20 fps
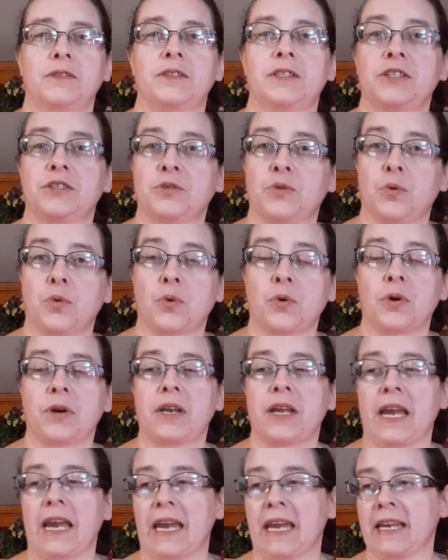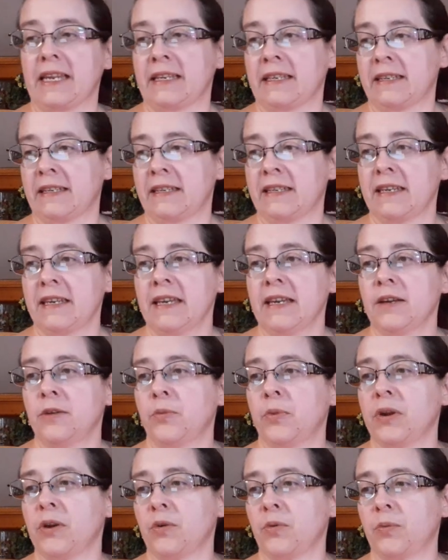Discord, and
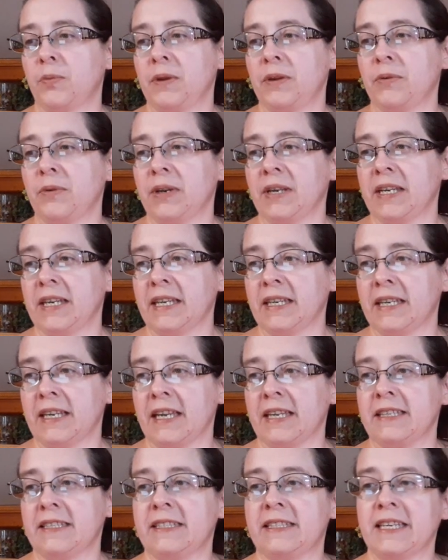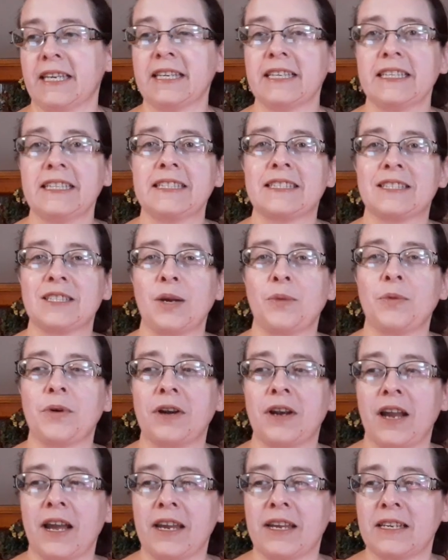we will be reading Deadly Summer
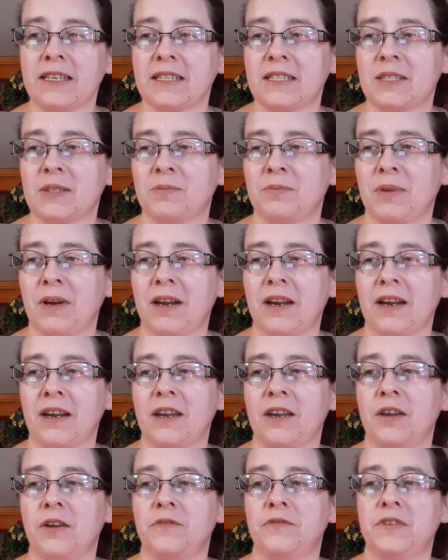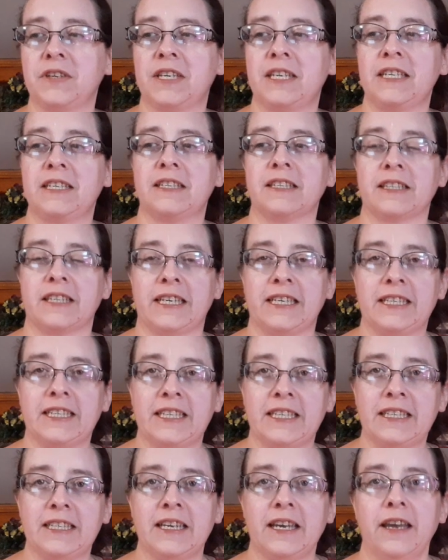Nights by Vicki
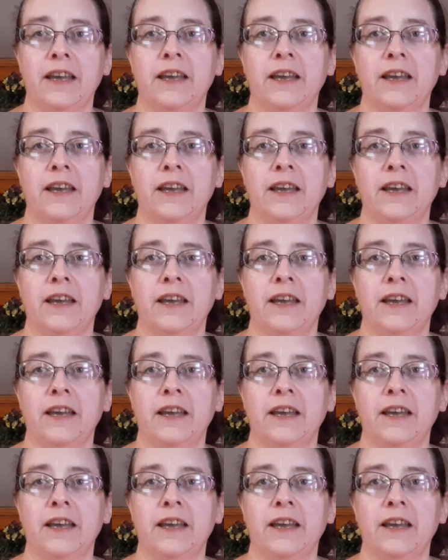Delaney.